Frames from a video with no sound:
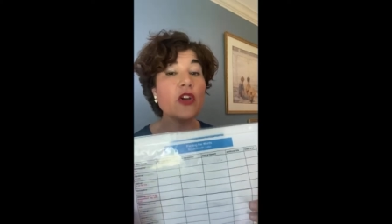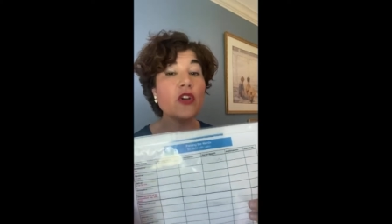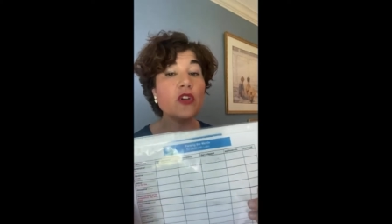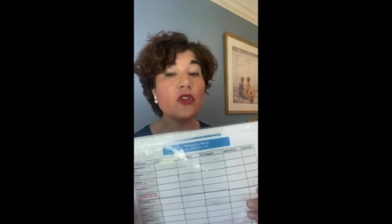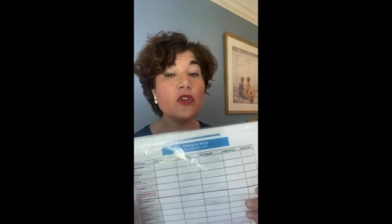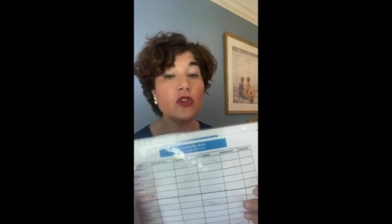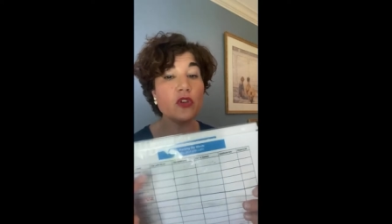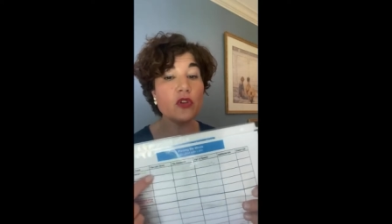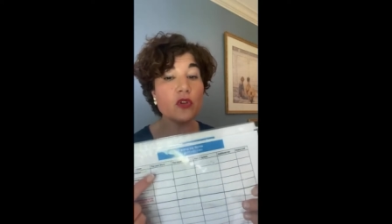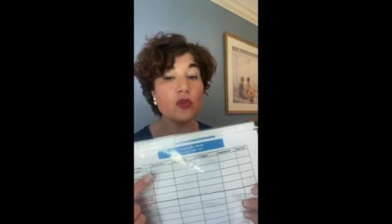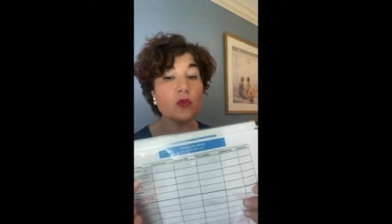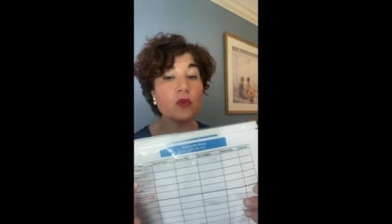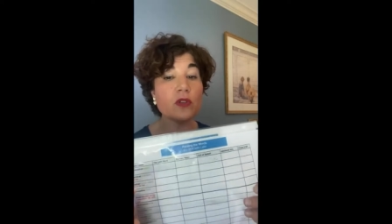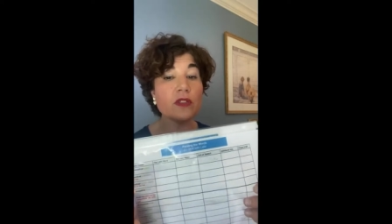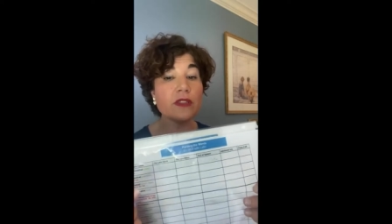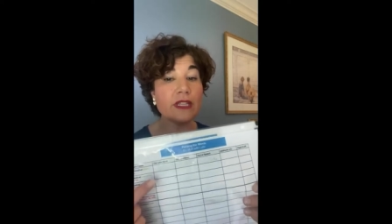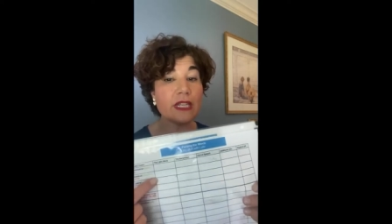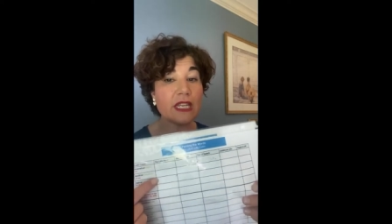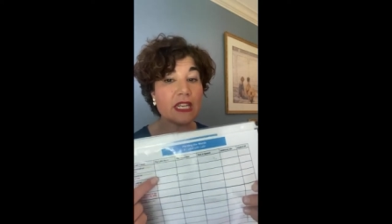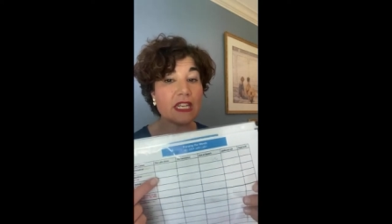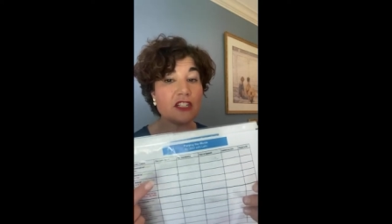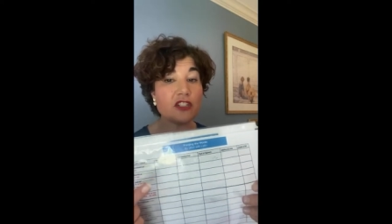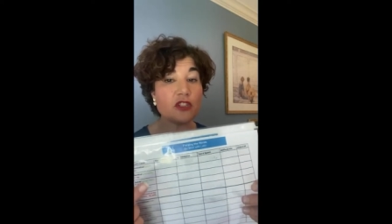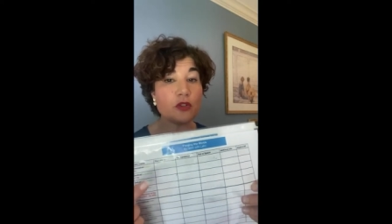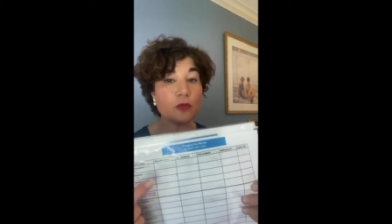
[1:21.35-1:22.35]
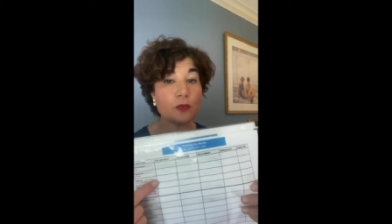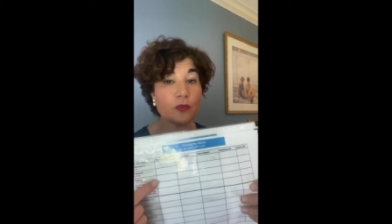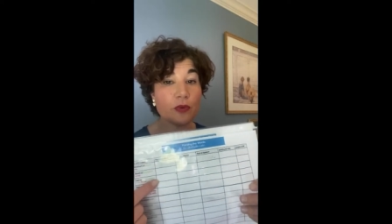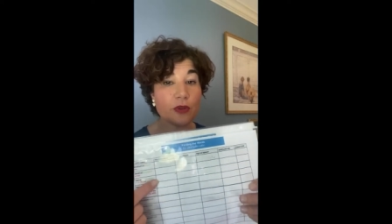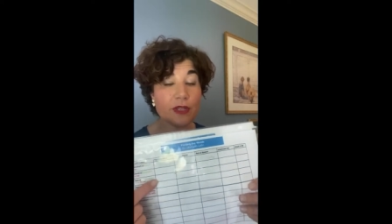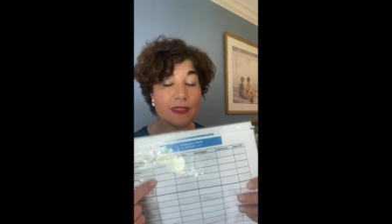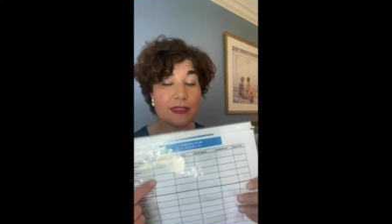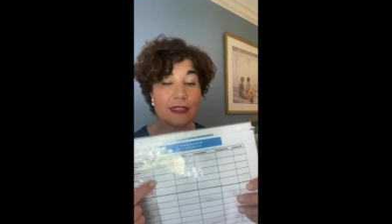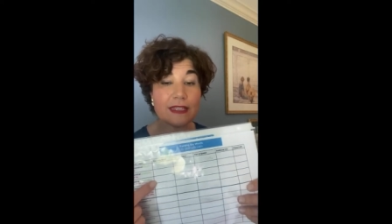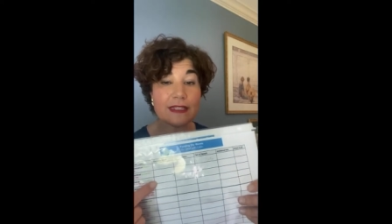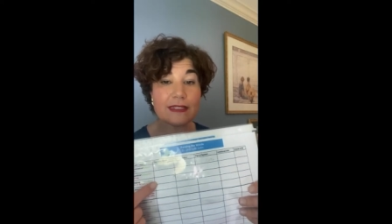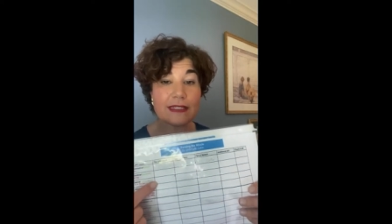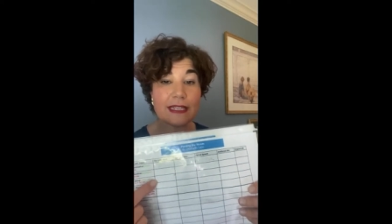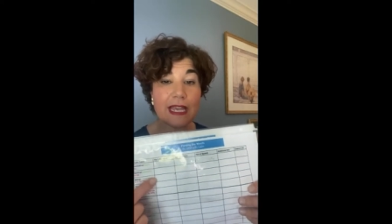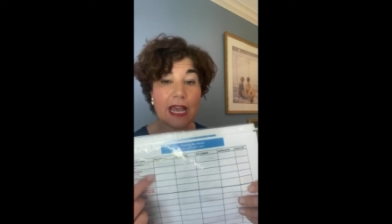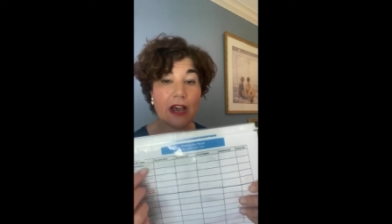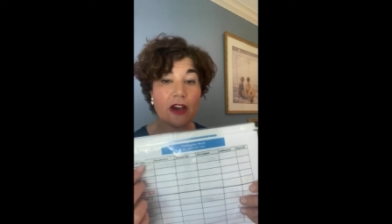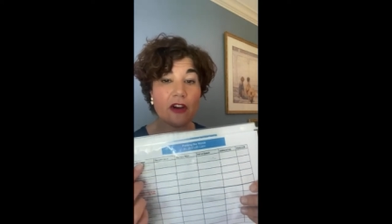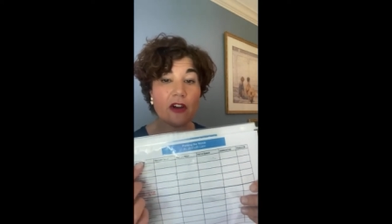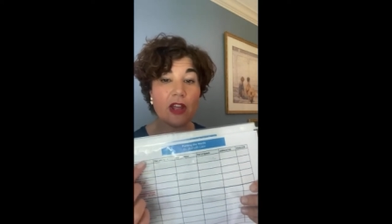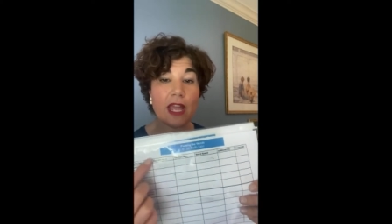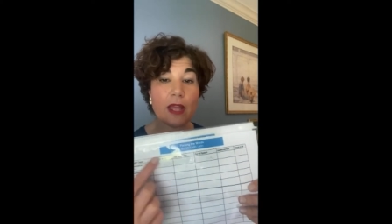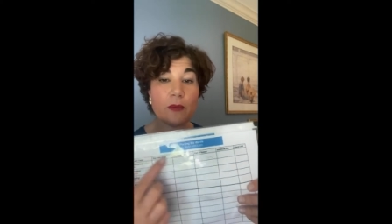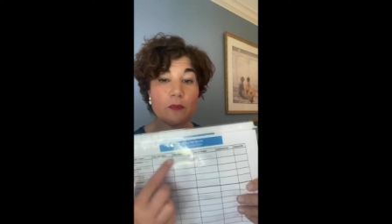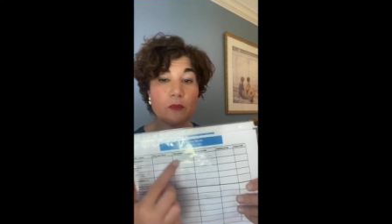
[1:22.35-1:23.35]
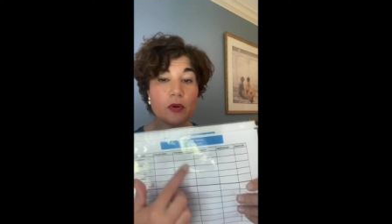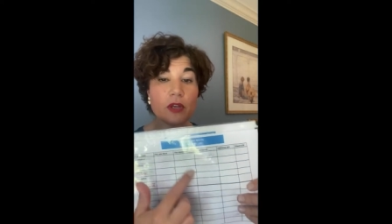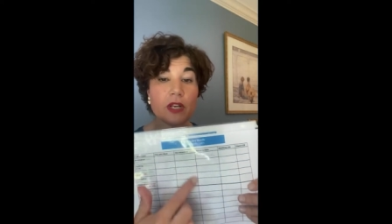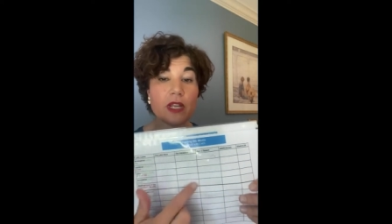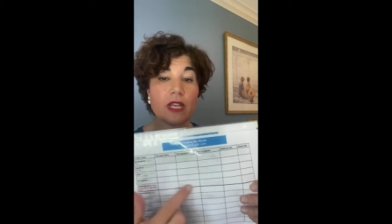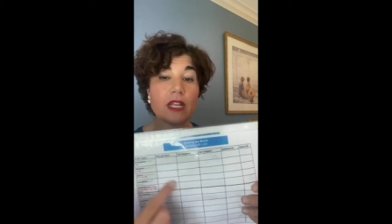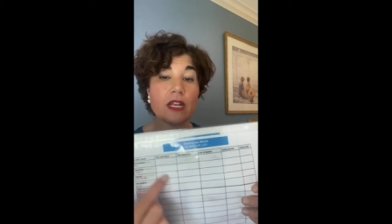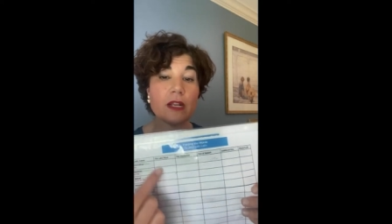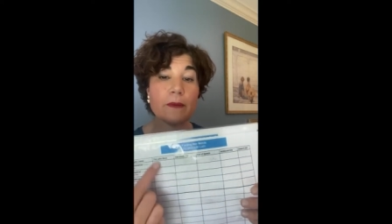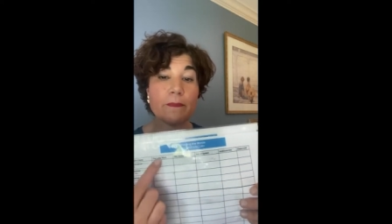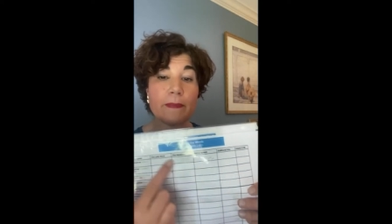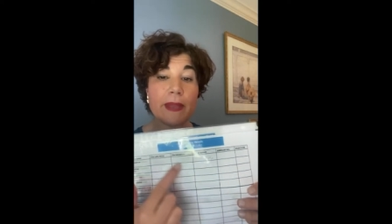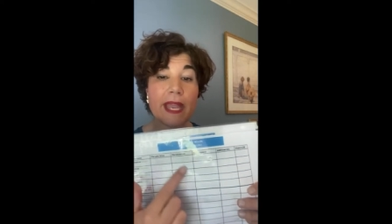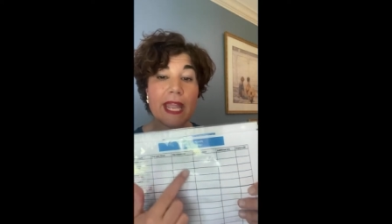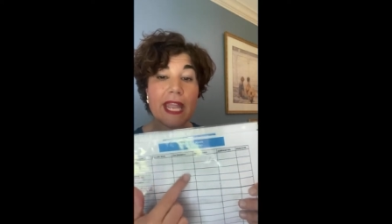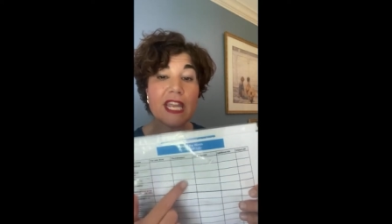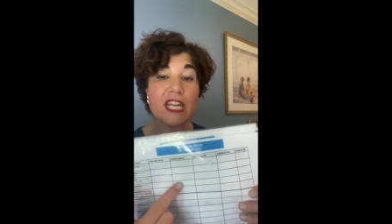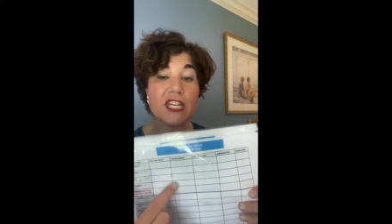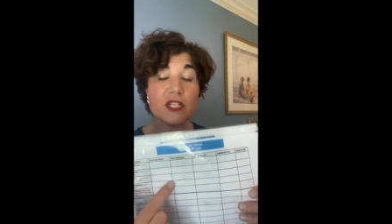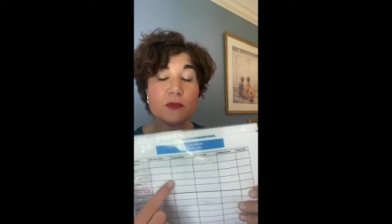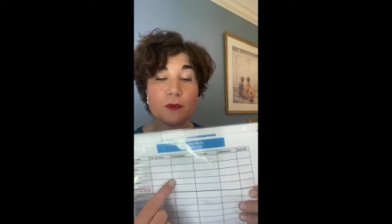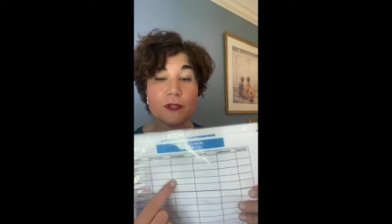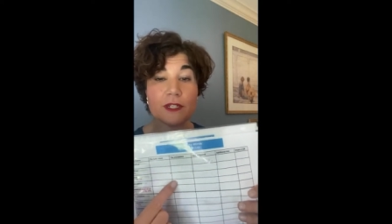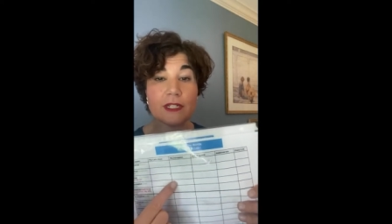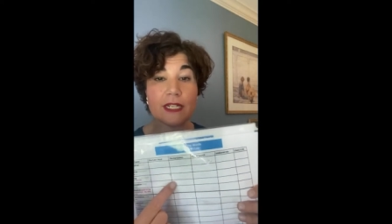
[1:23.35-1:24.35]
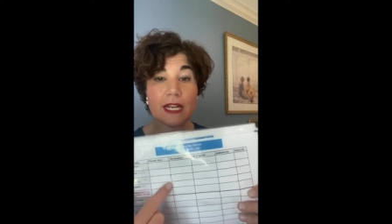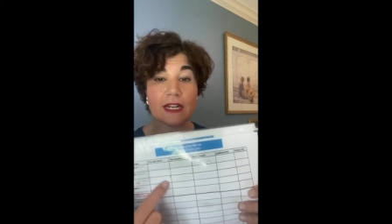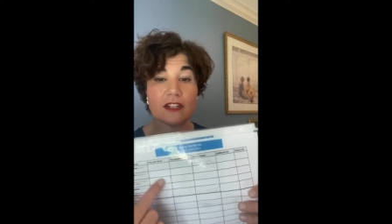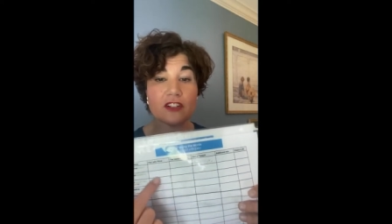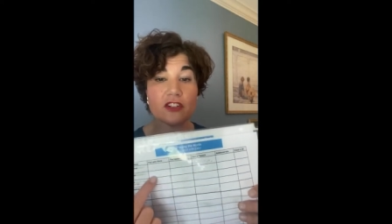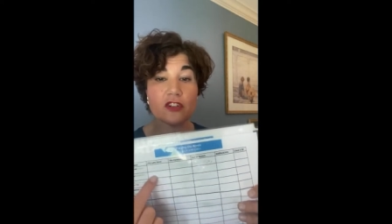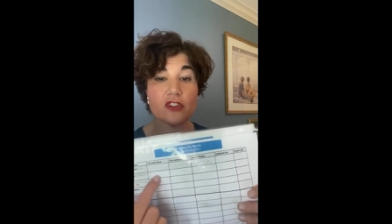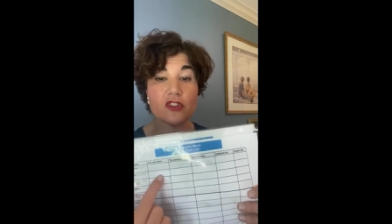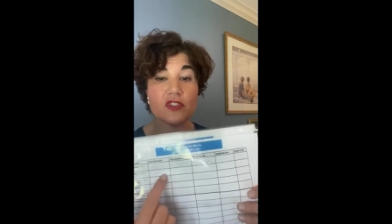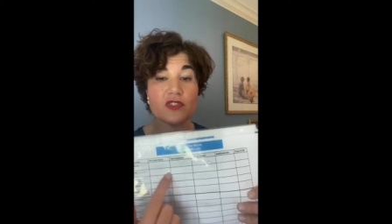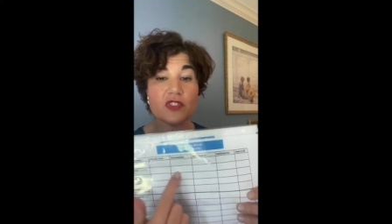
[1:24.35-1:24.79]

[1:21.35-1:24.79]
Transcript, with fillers: you will need to print this out and put it in a page protector